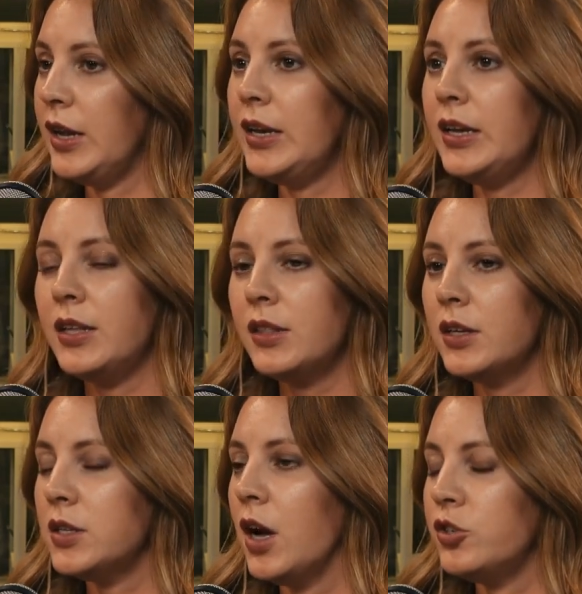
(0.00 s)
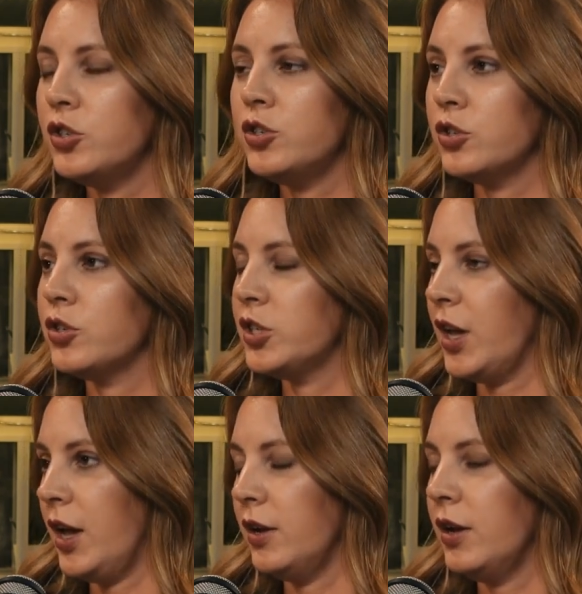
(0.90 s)
anything that touches your
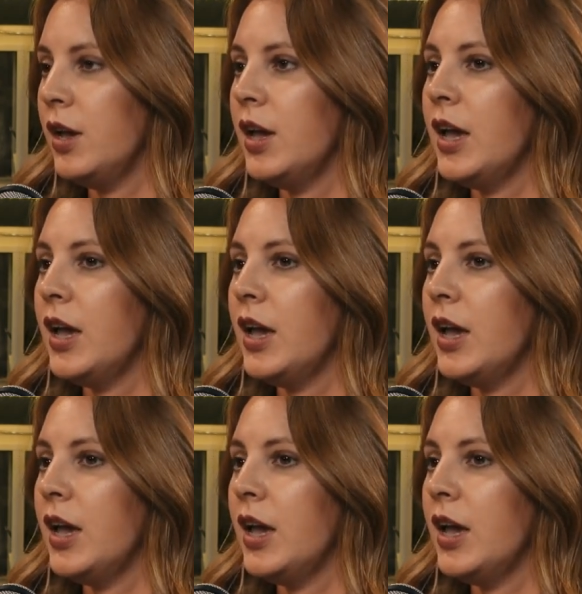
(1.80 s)
skin